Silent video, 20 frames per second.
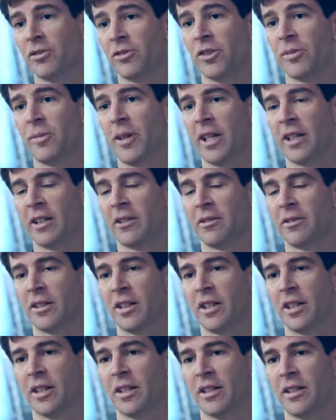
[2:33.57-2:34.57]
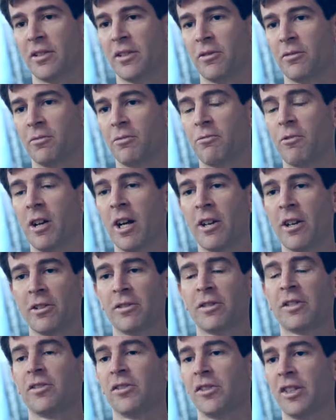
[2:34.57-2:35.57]
is to make it rare
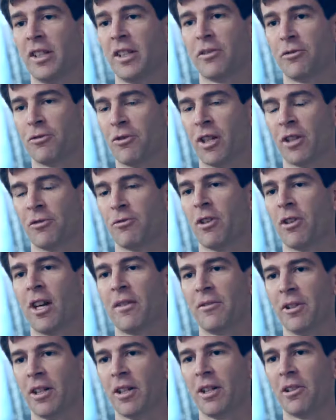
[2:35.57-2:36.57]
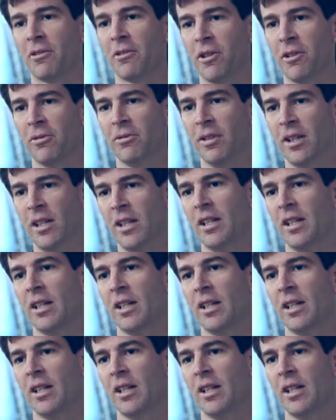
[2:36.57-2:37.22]
to see a truck driving on their own.